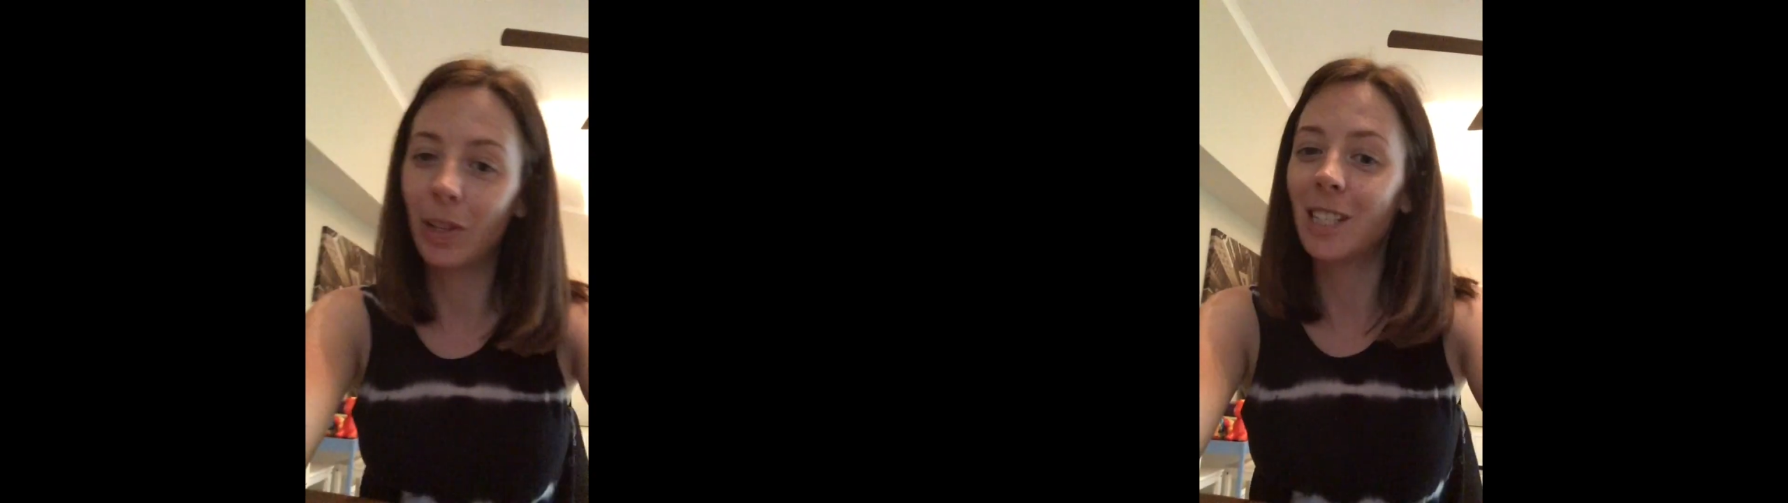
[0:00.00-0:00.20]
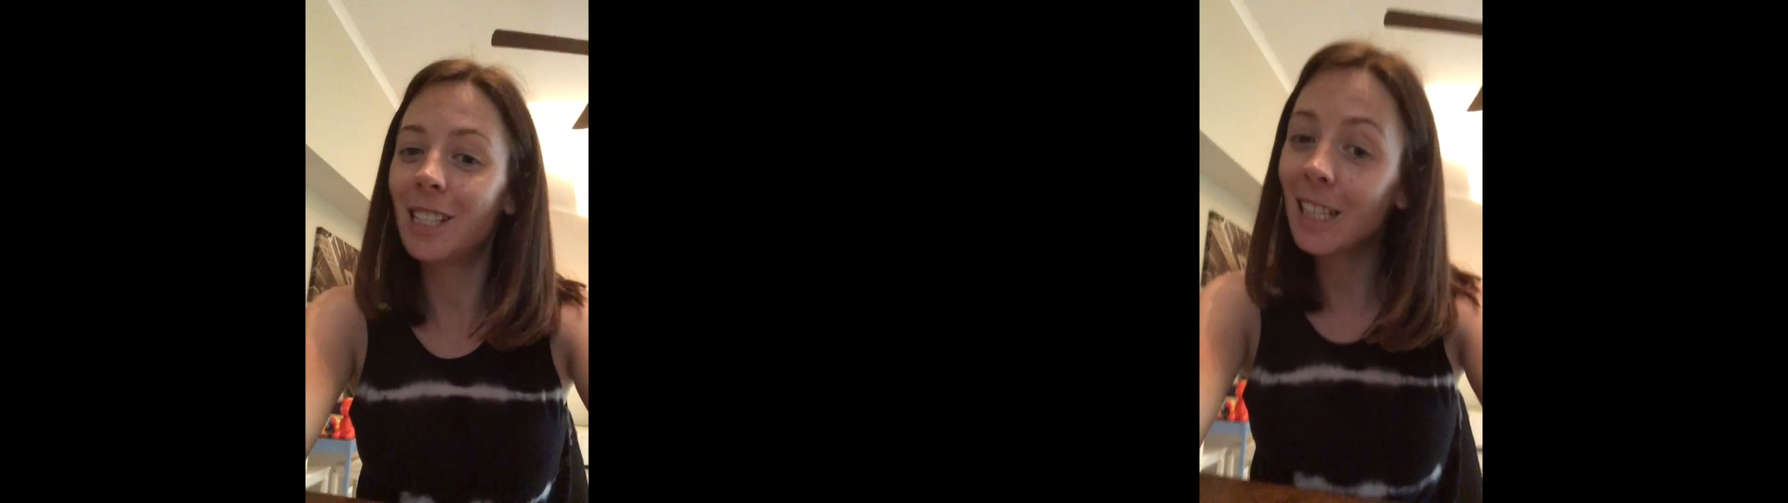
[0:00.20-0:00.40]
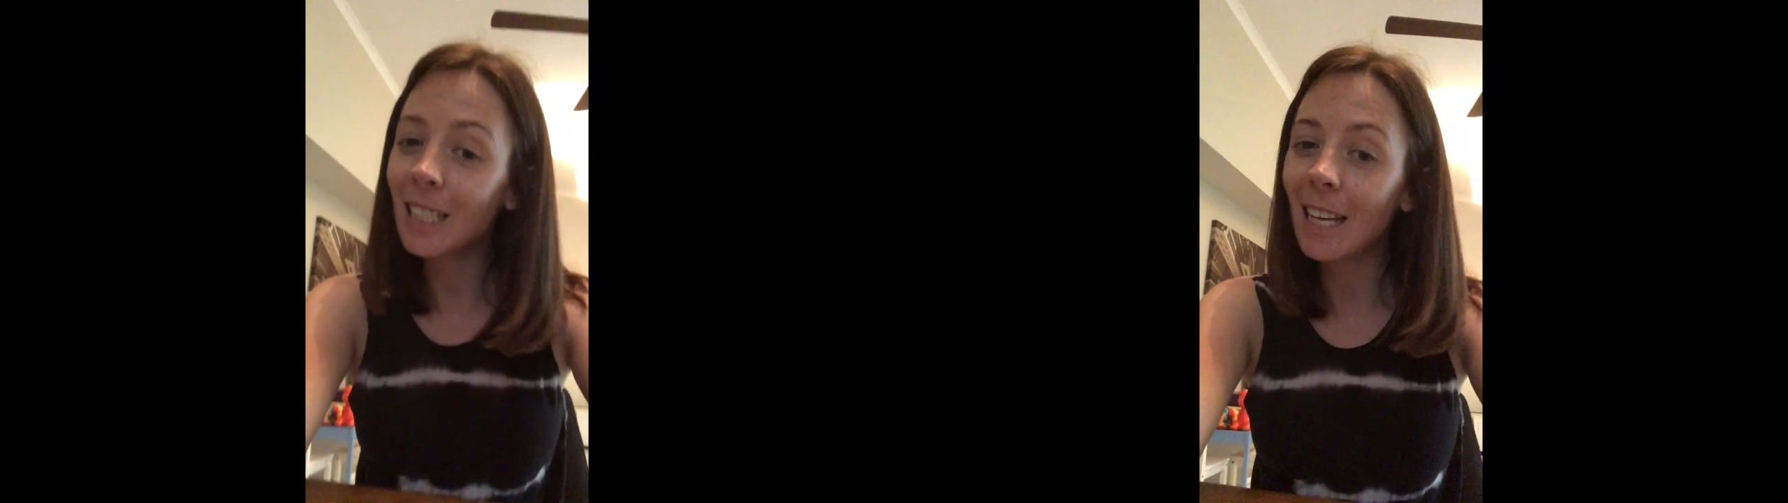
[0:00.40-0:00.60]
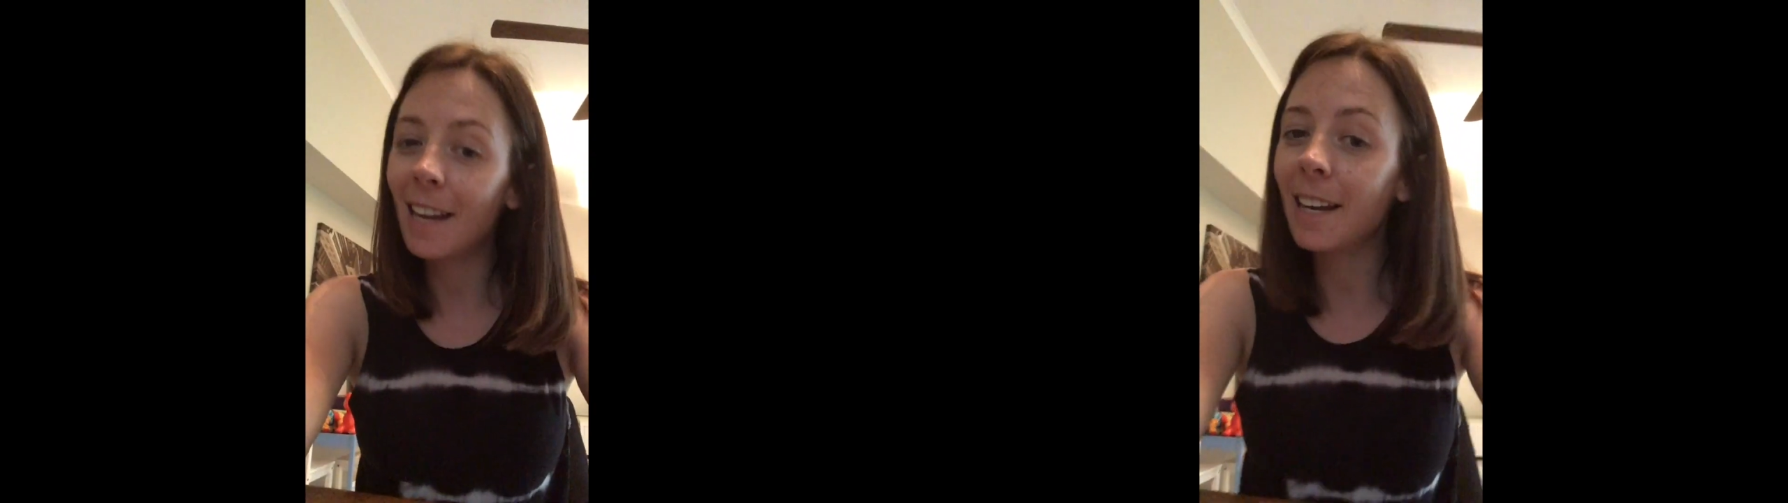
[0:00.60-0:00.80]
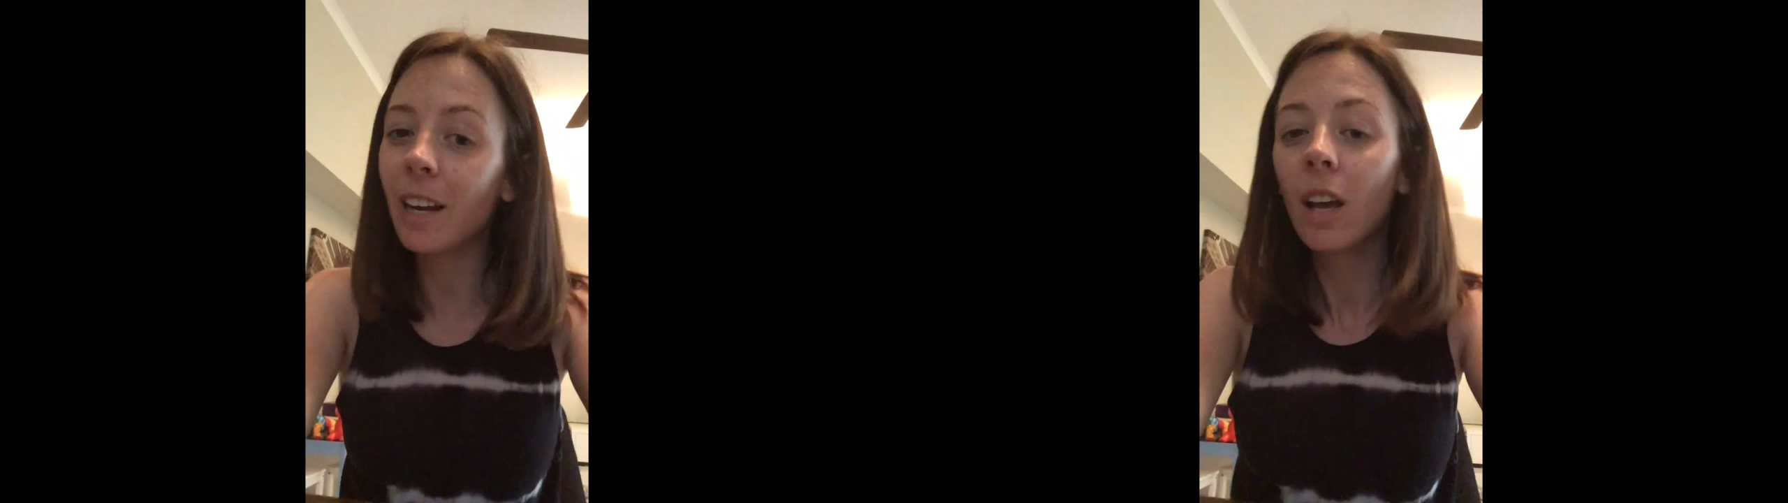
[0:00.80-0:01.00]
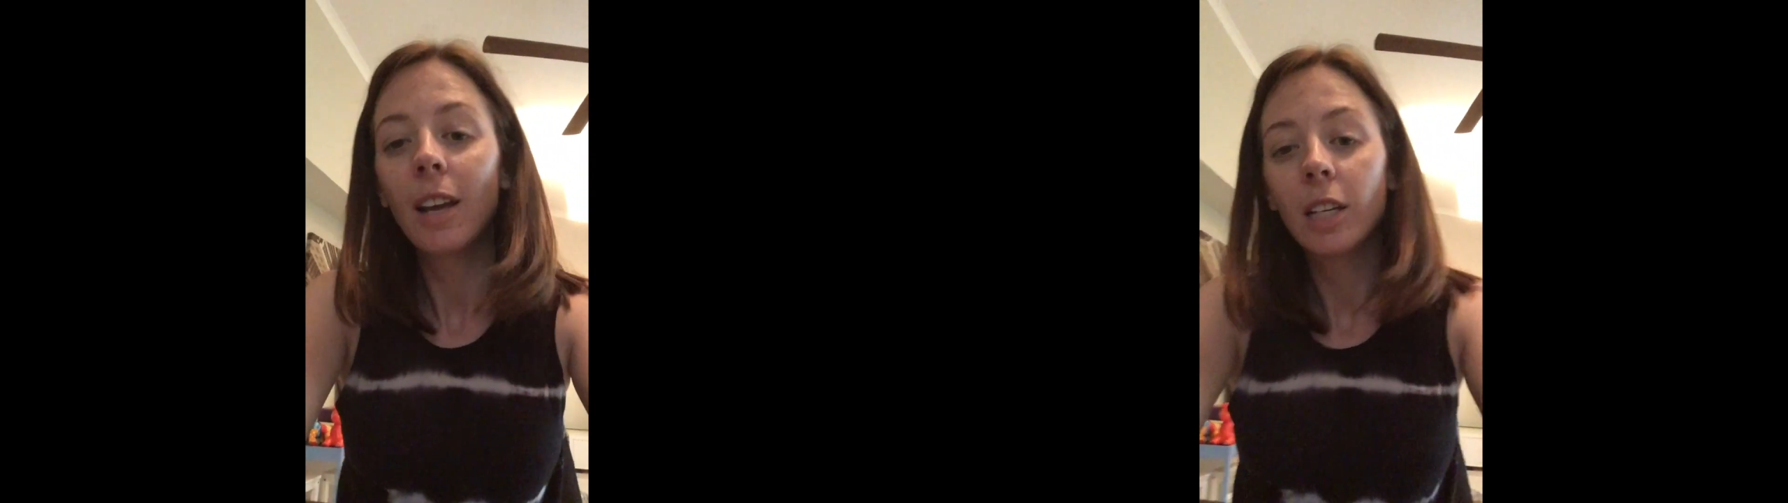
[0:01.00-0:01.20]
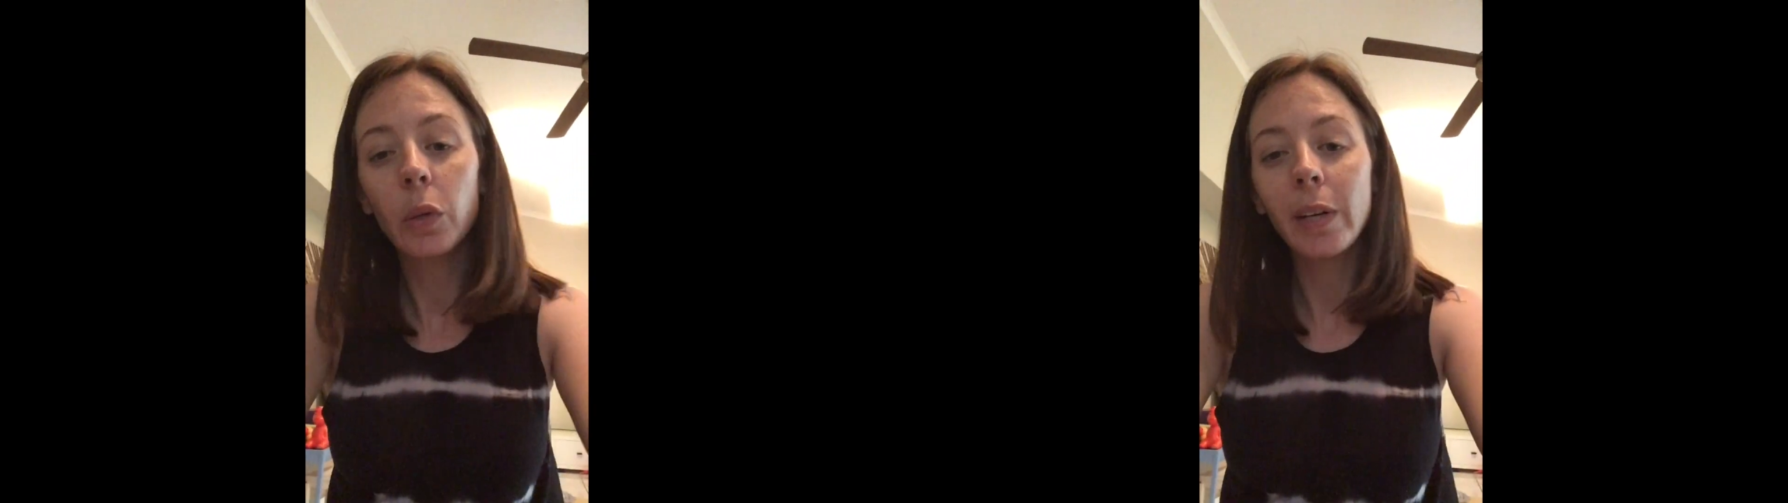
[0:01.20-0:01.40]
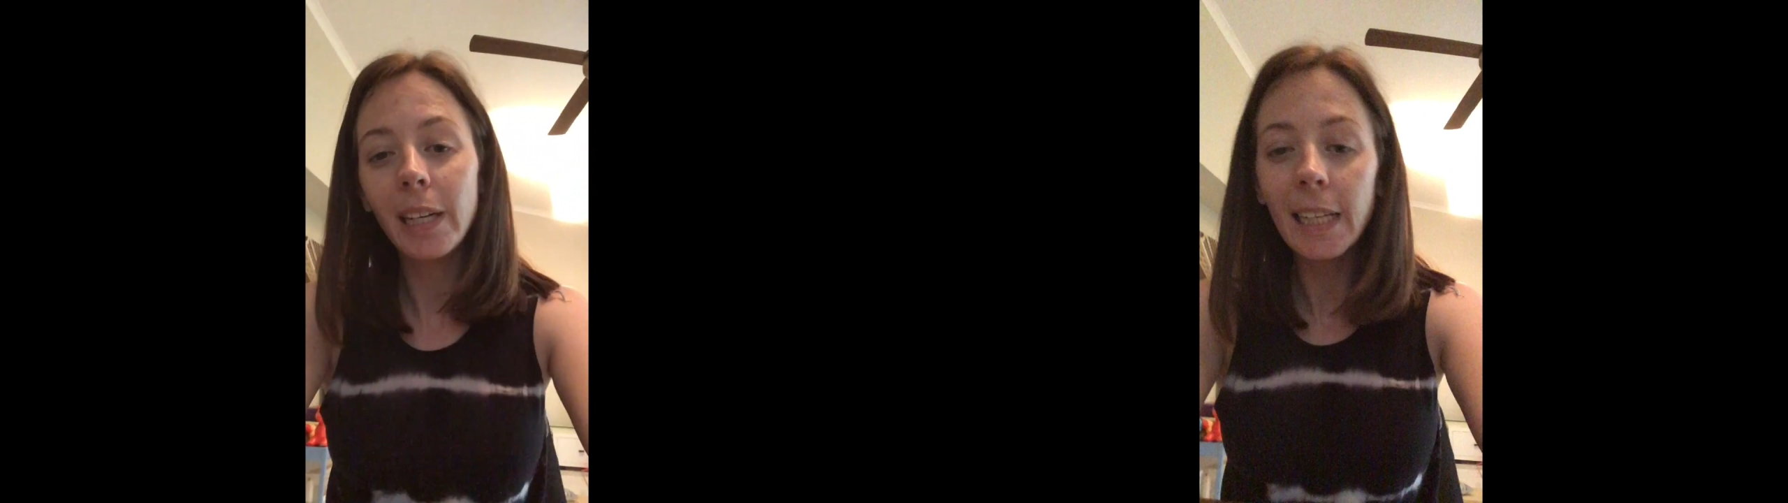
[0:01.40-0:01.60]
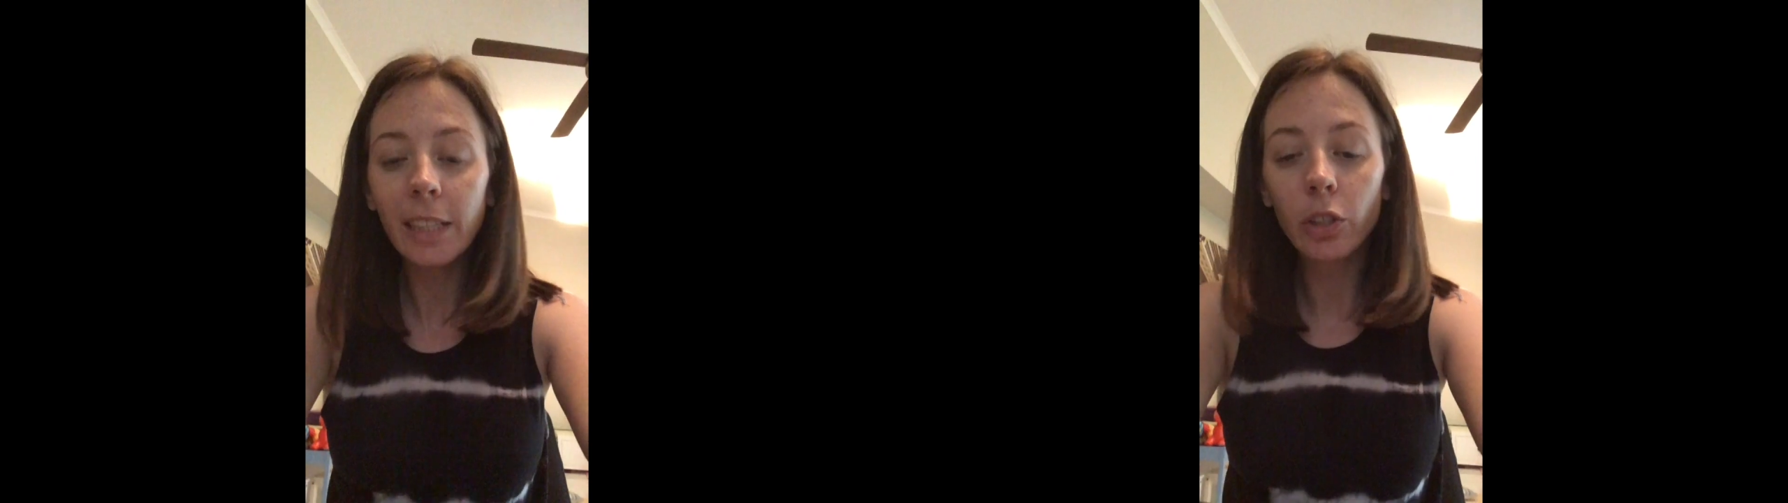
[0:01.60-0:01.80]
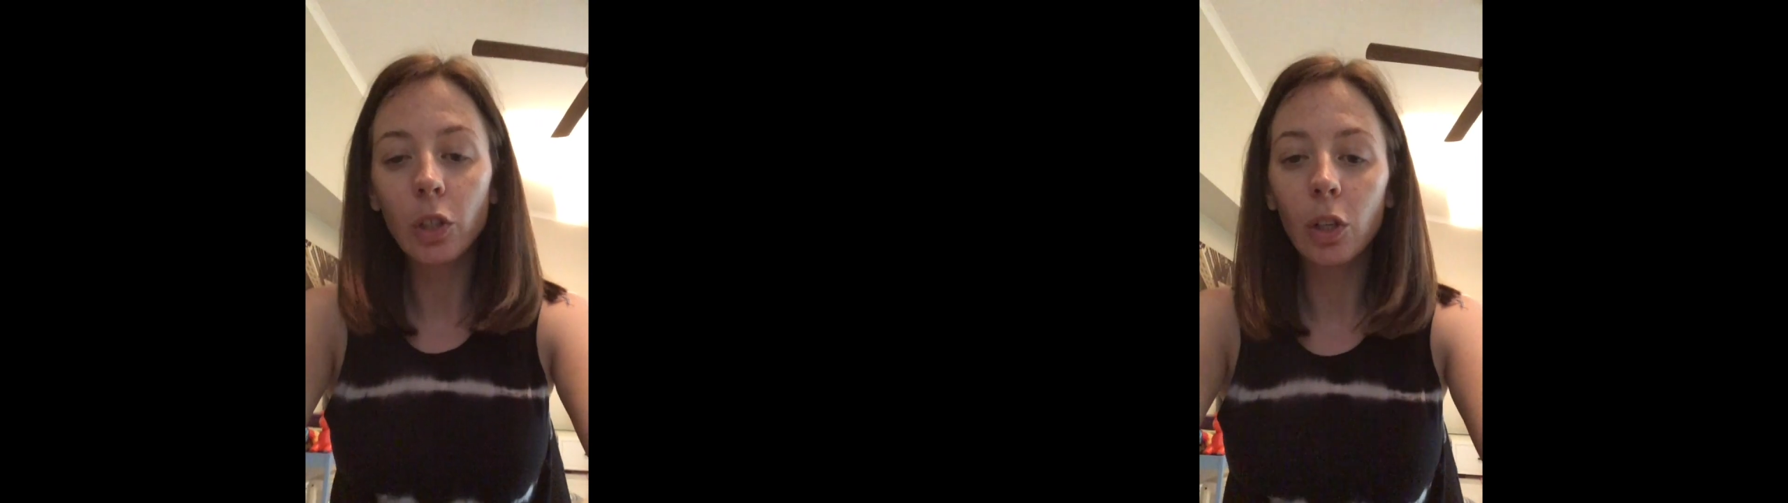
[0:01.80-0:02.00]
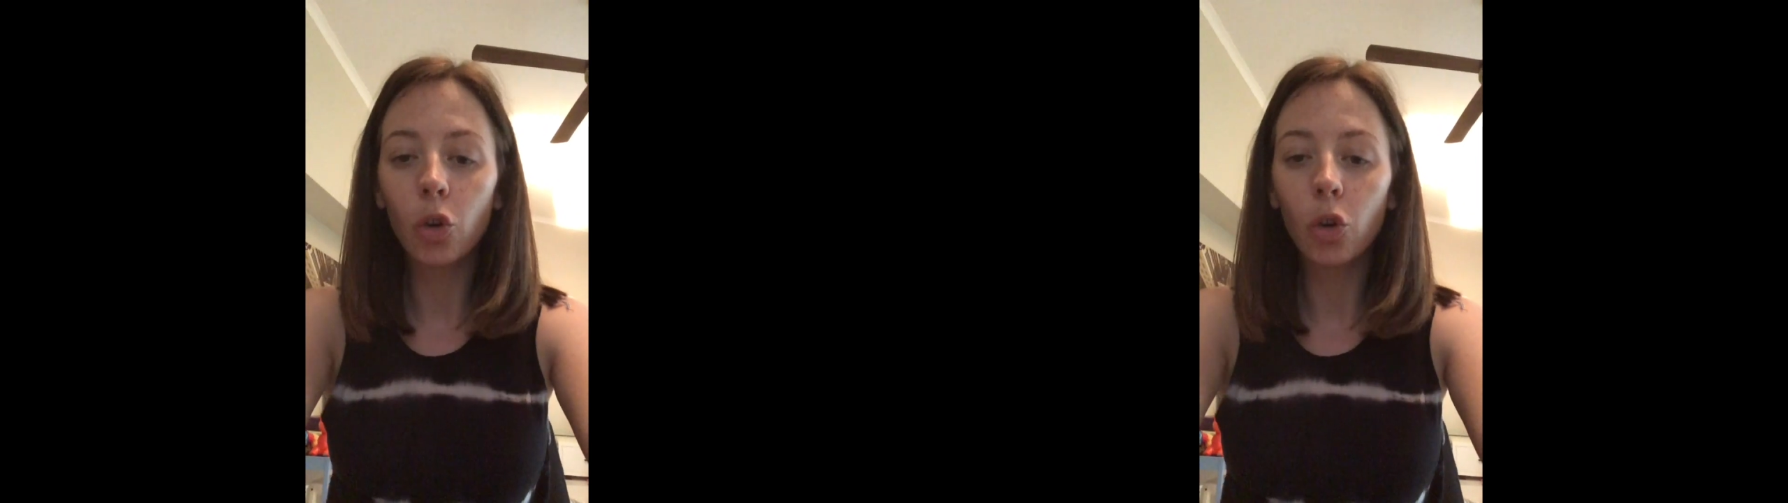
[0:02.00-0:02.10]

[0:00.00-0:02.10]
with a zigzag, twin needle,